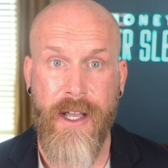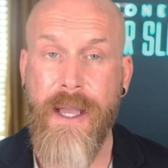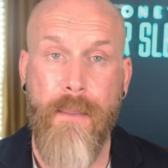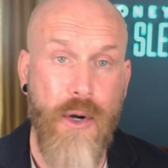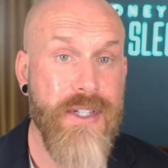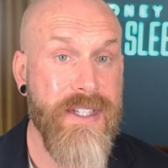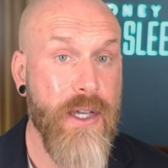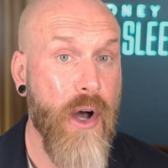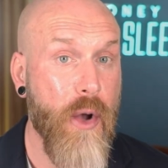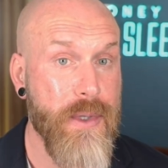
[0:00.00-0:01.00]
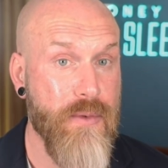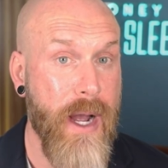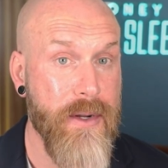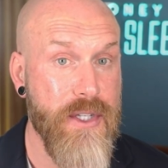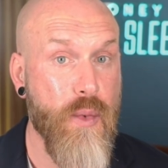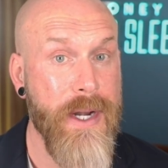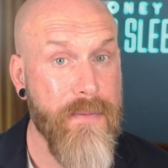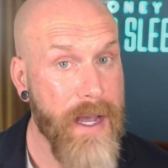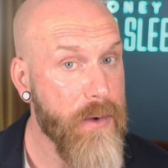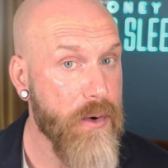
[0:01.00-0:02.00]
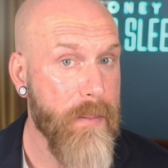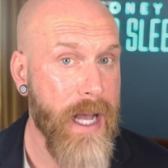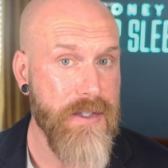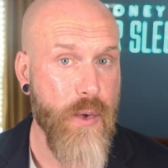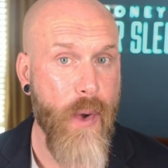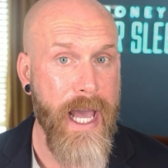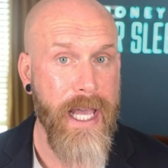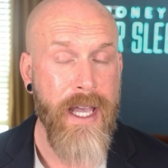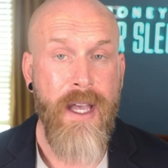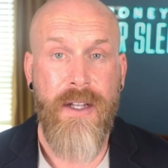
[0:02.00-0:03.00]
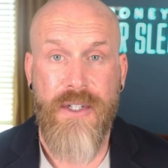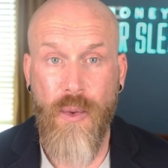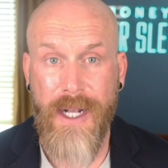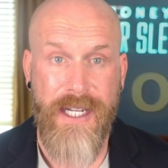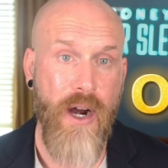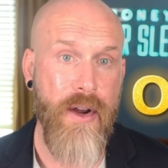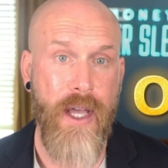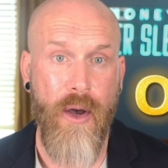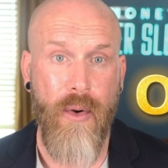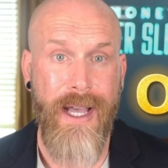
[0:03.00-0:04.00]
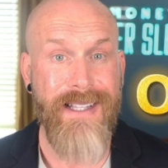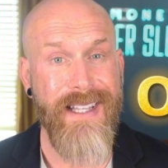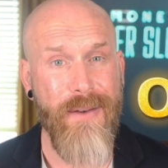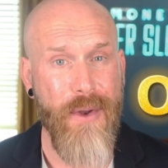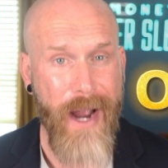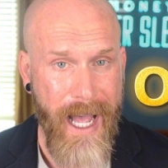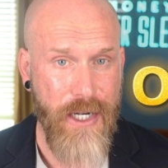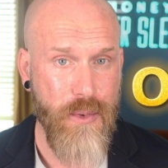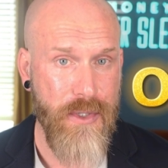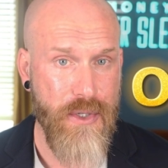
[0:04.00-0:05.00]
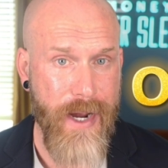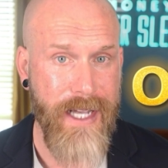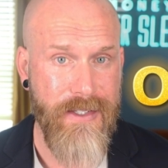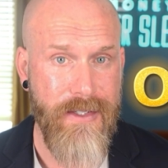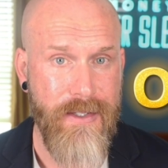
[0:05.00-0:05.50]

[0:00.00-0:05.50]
the emergency call was routed 2,500 miles away to Ontario instead of their actual address.